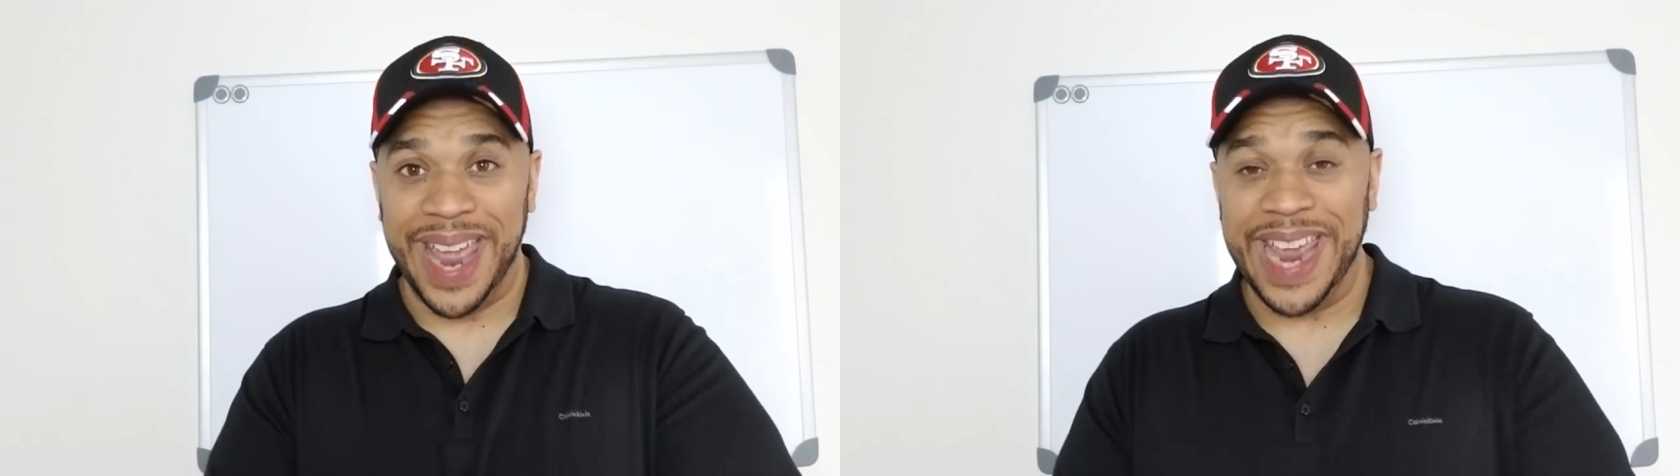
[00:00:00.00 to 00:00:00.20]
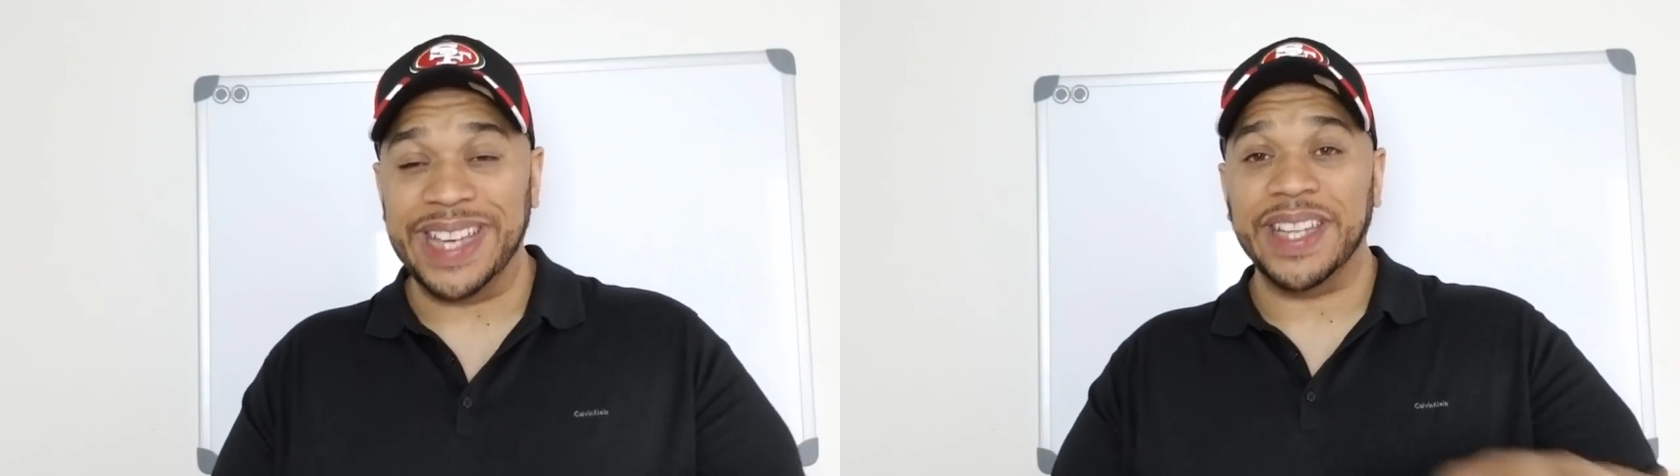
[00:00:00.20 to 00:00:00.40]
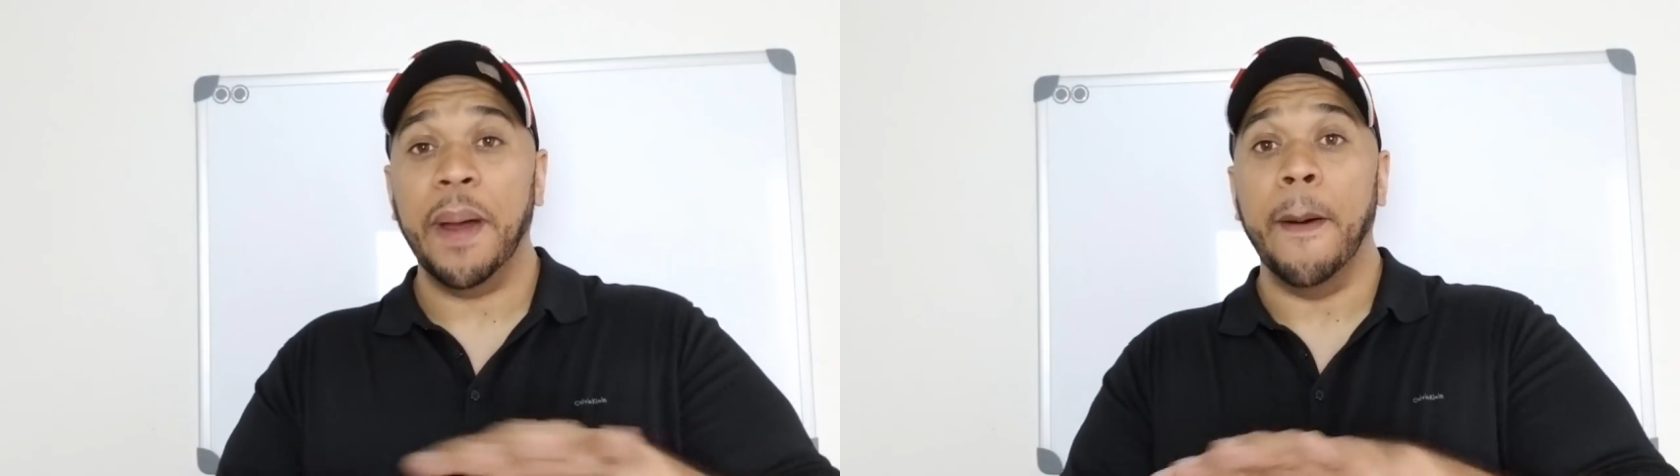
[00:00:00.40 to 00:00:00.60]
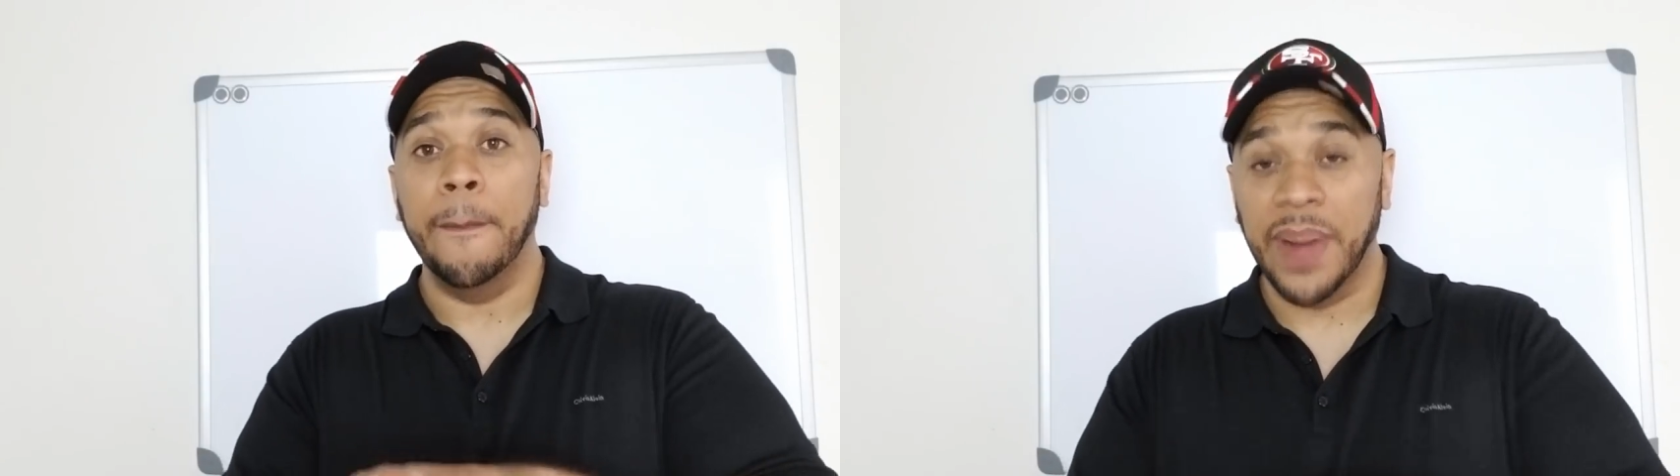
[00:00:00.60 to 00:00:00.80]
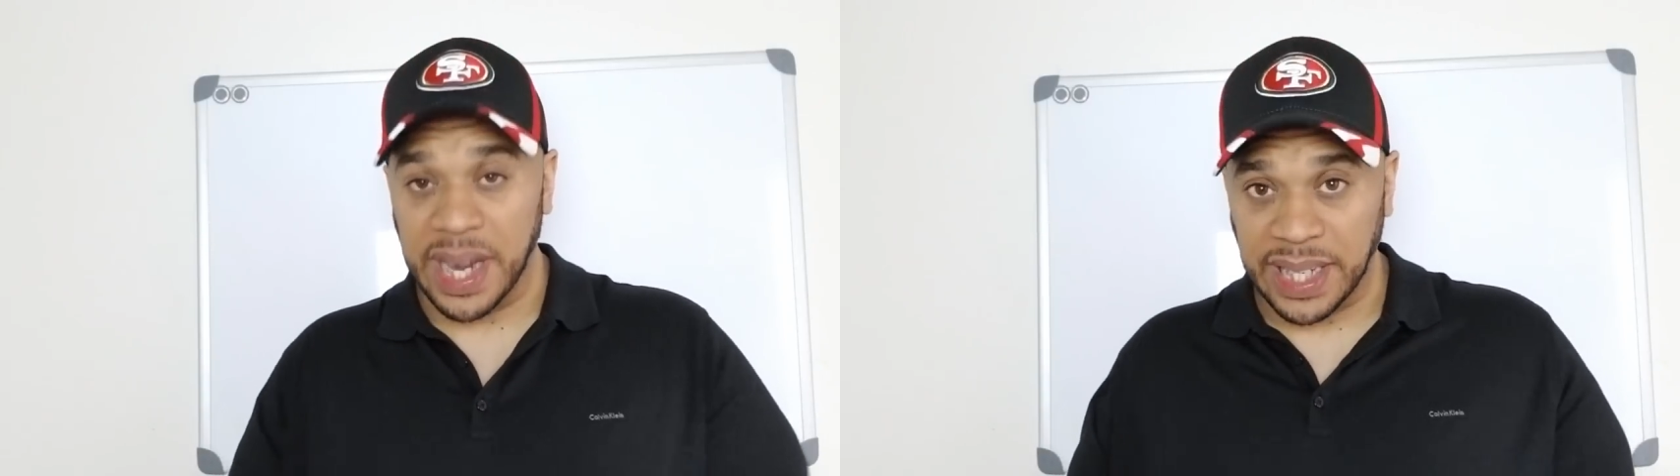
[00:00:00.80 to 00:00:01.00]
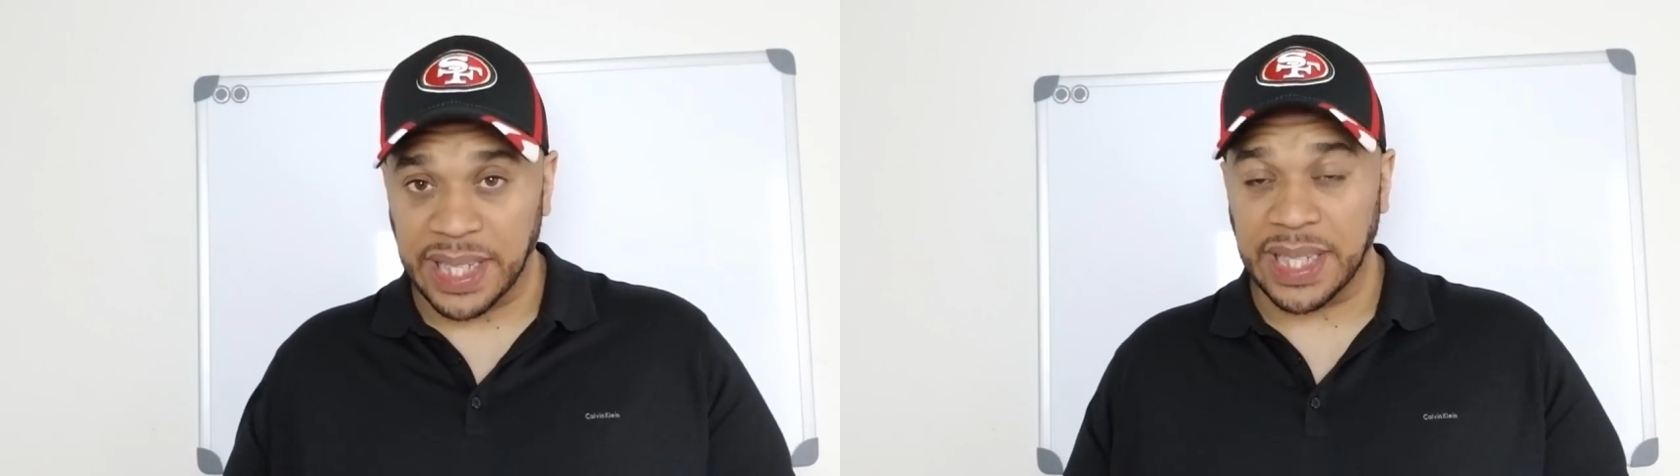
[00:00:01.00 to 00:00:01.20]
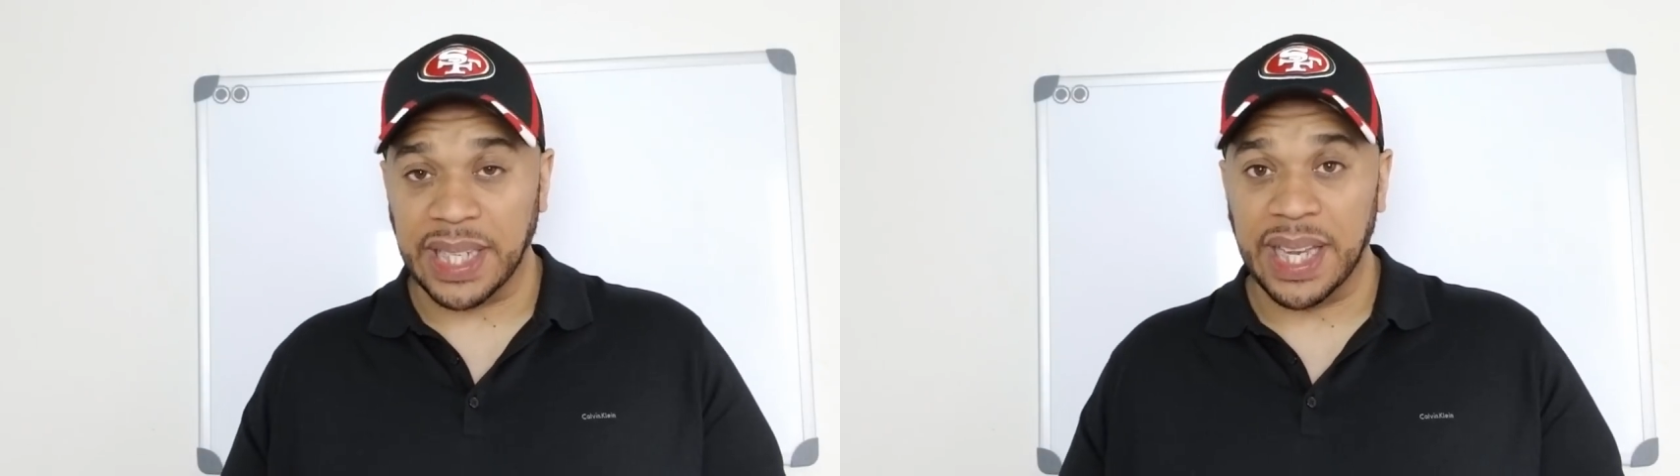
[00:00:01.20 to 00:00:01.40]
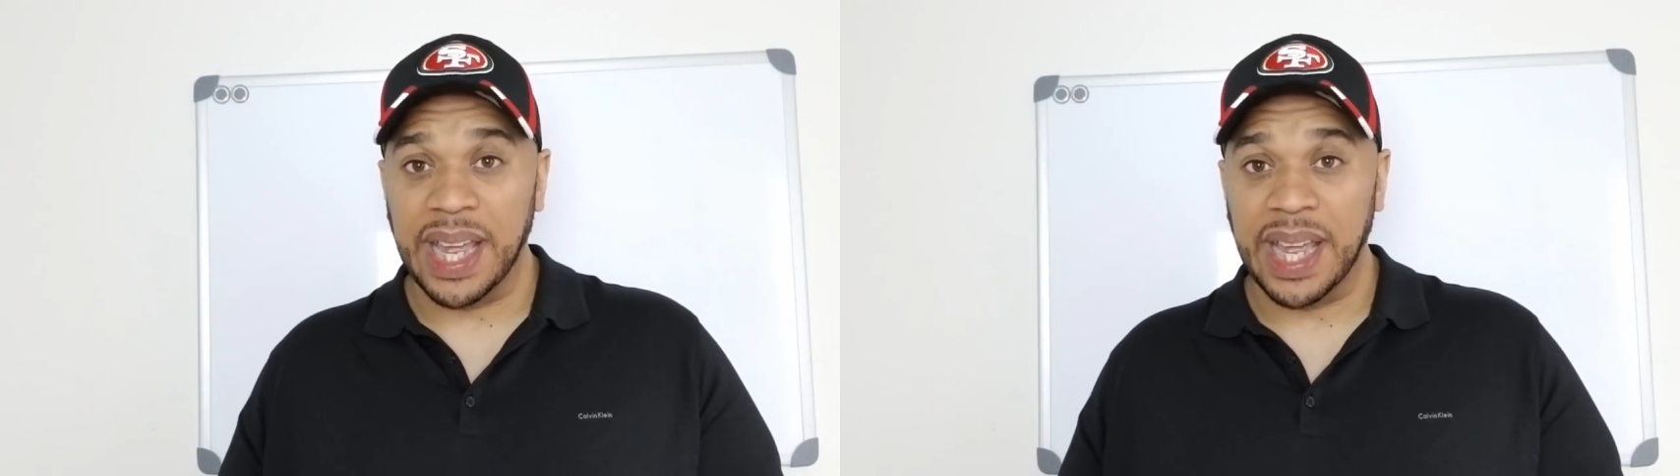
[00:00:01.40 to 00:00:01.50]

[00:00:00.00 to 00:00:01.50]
eight months.